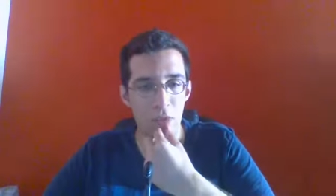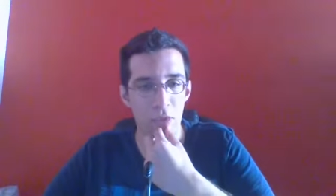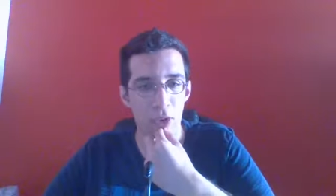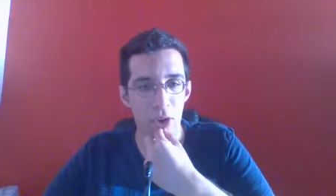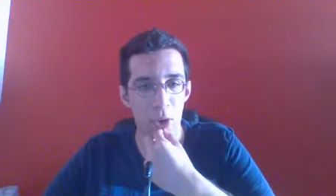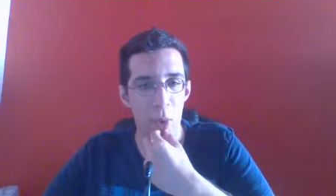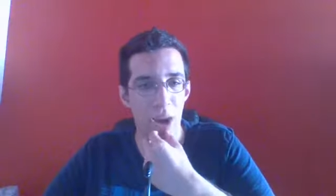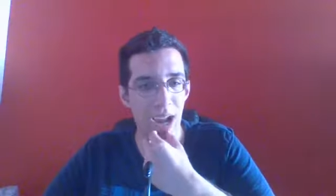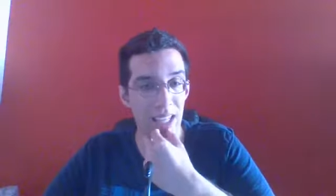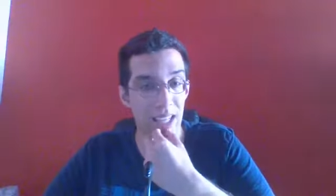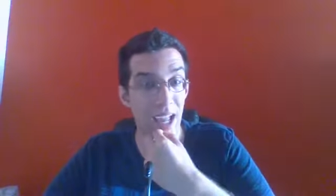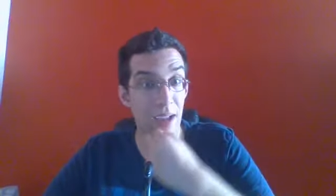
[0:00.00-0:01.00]
for a
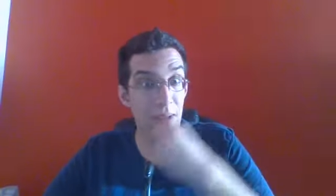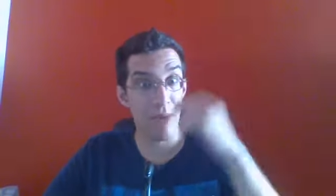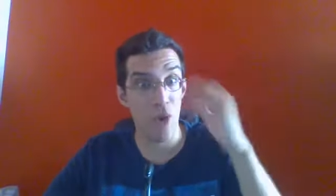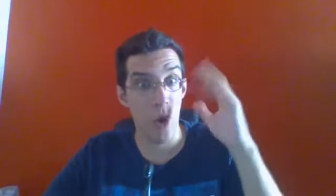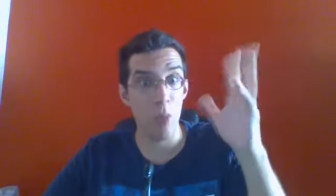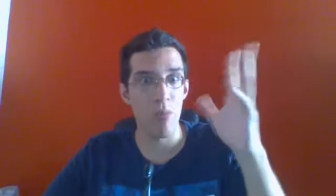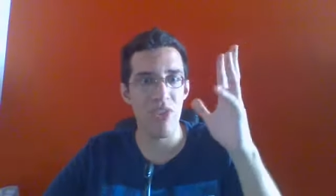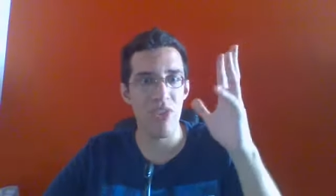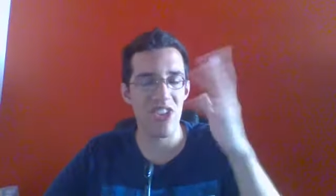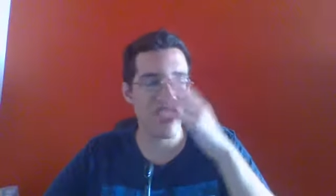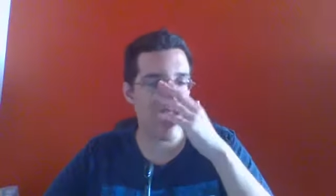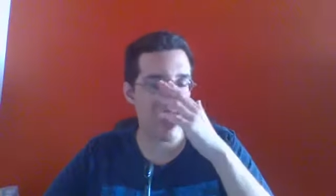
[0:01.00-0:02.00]
while and I hope
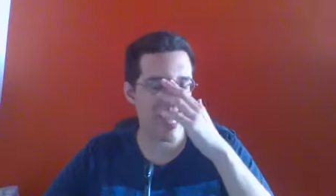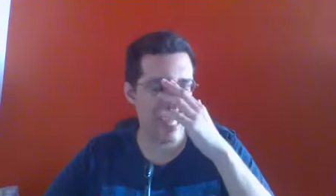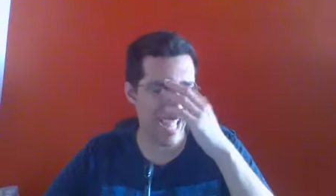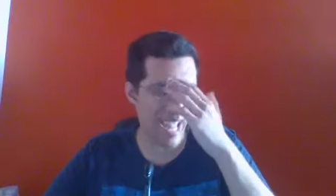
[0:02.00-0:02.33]
this saga